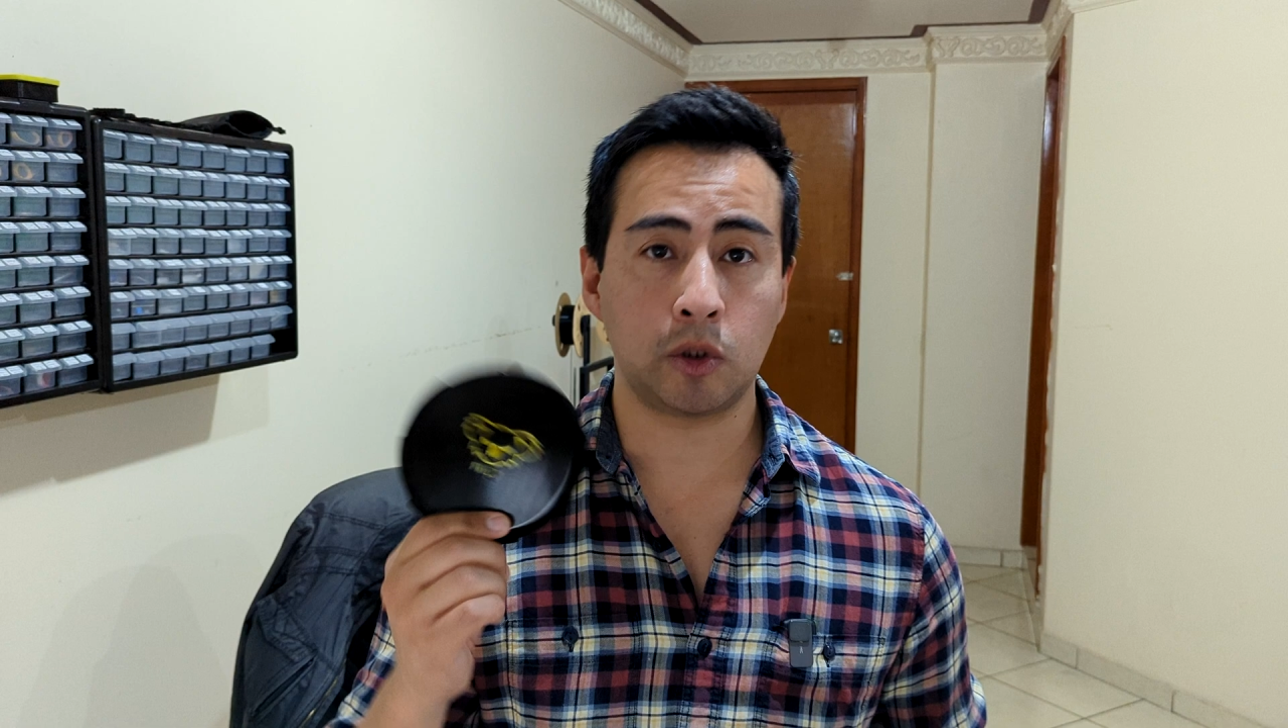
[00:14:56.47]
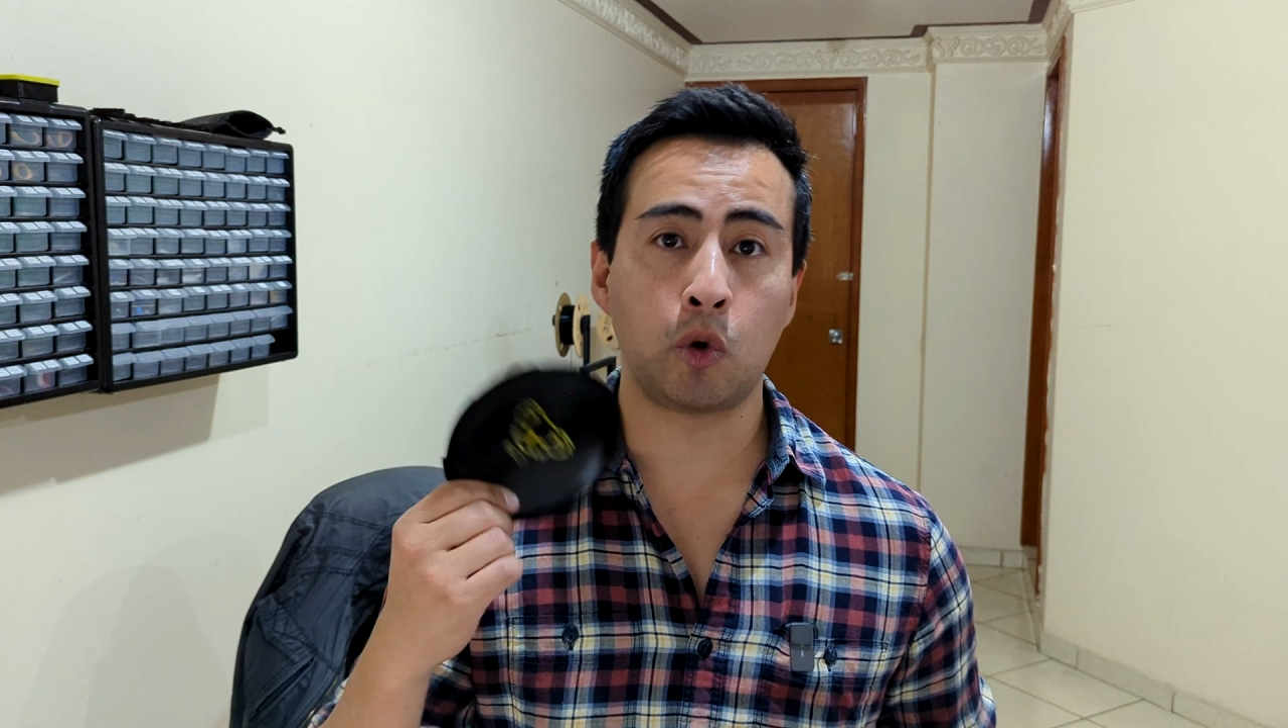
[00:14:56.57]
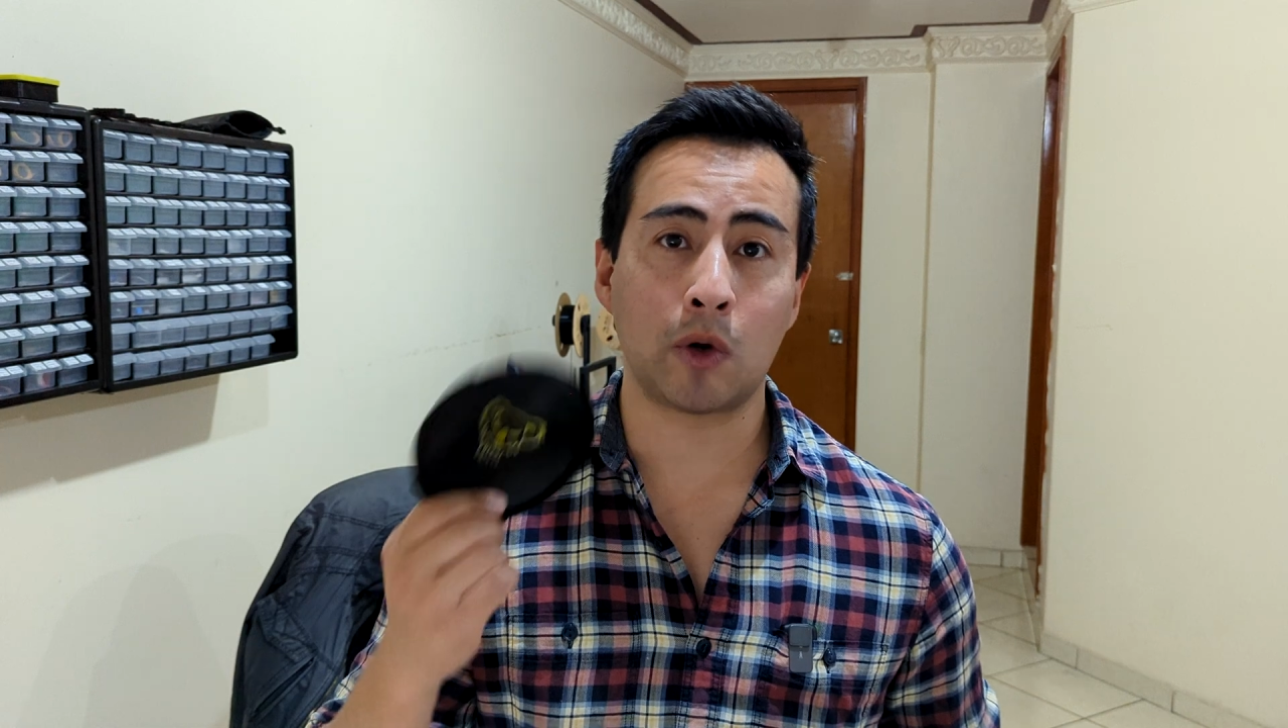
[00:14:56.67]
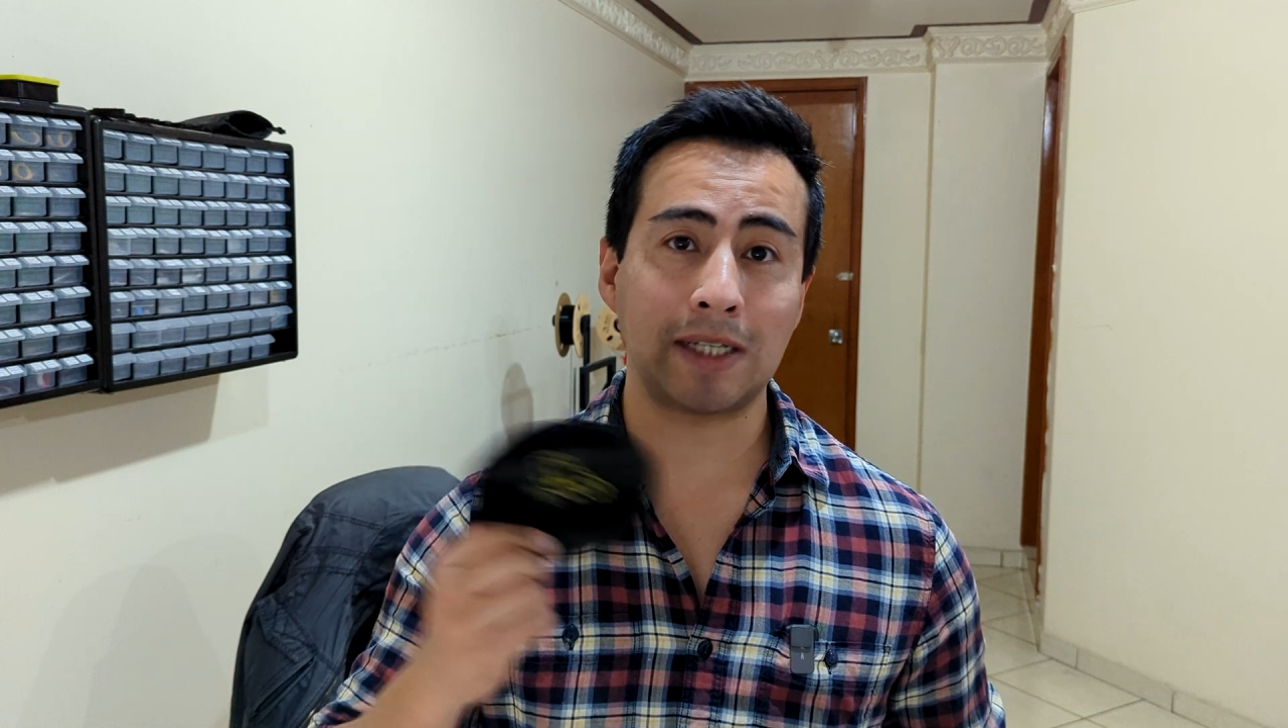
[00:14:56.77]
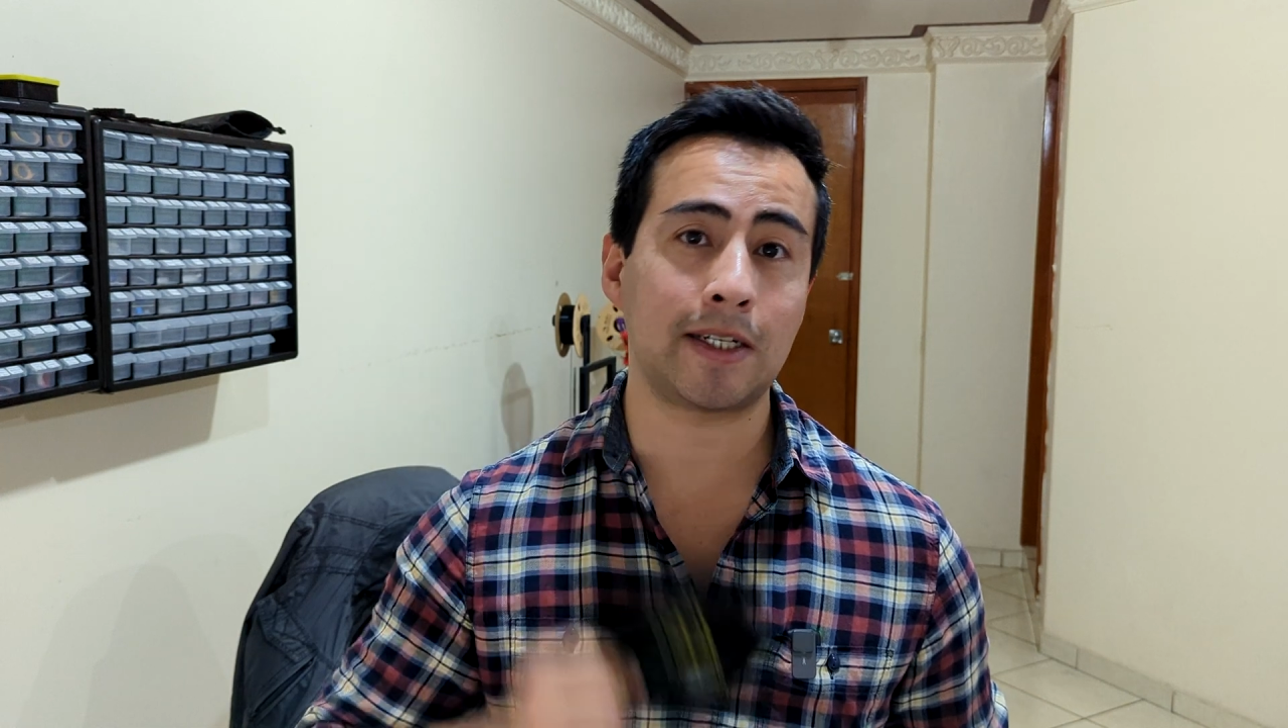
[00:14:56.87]
so
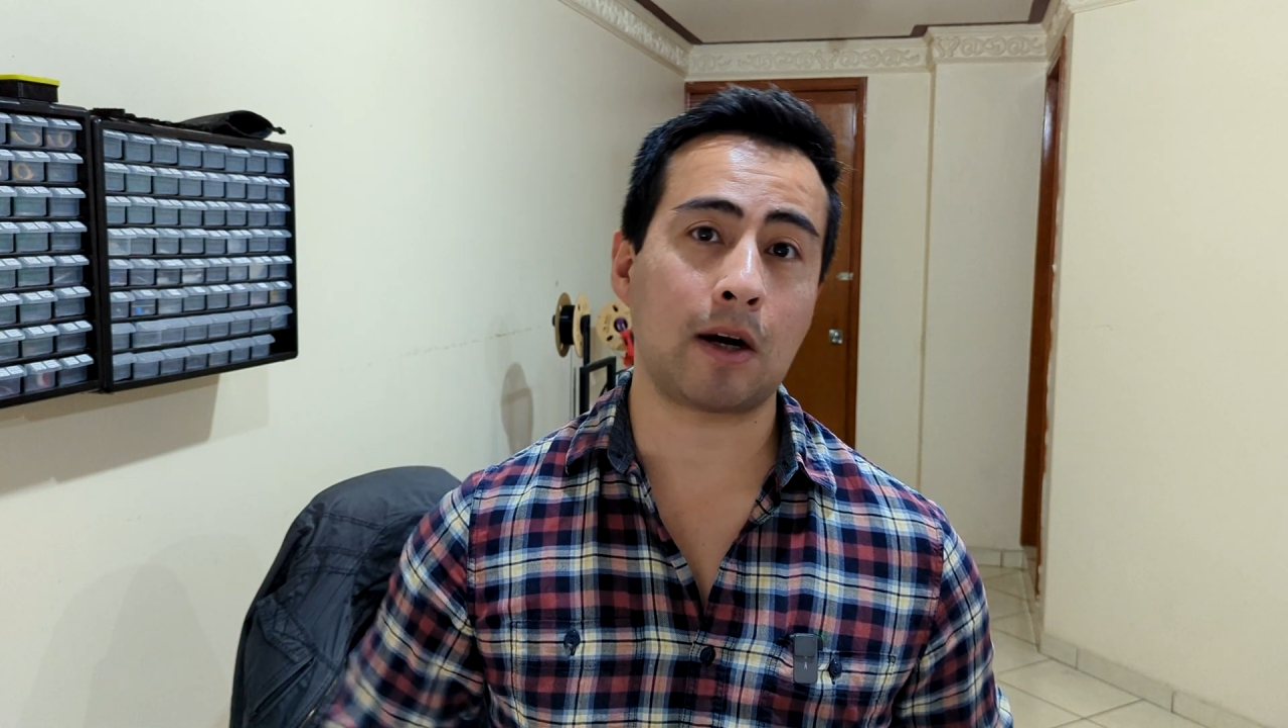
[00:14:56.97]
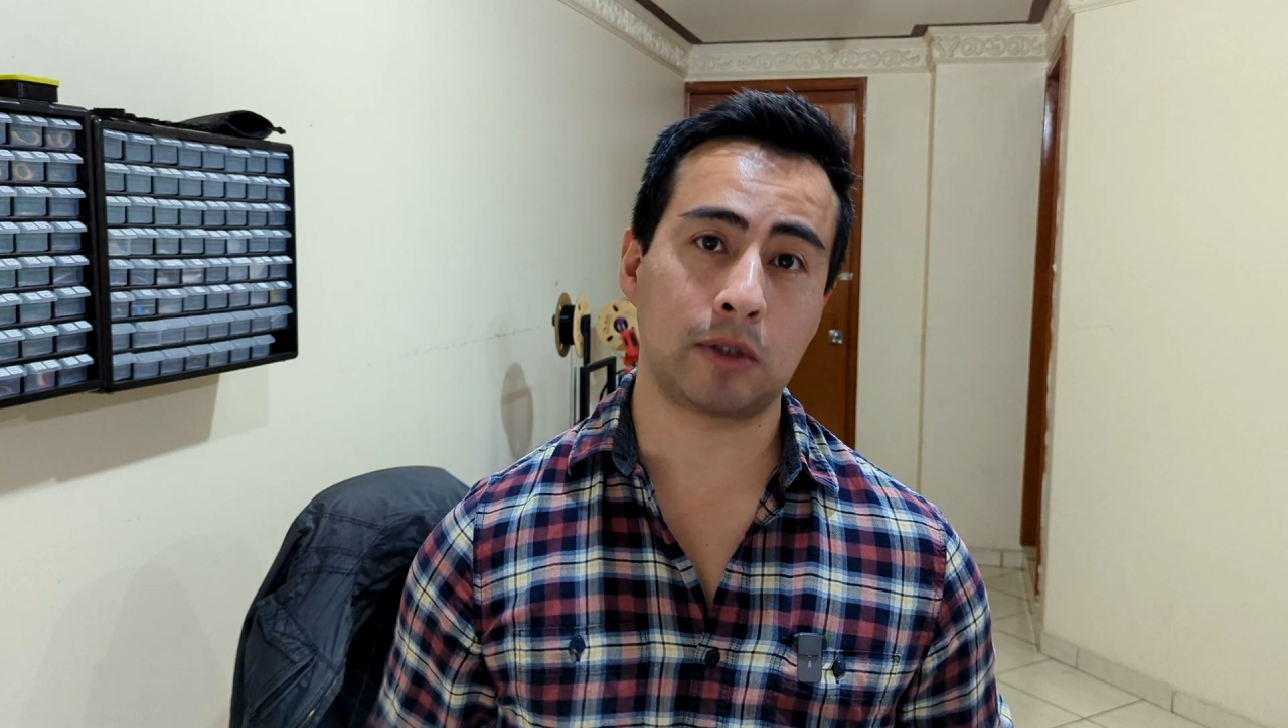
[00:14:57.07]
you can check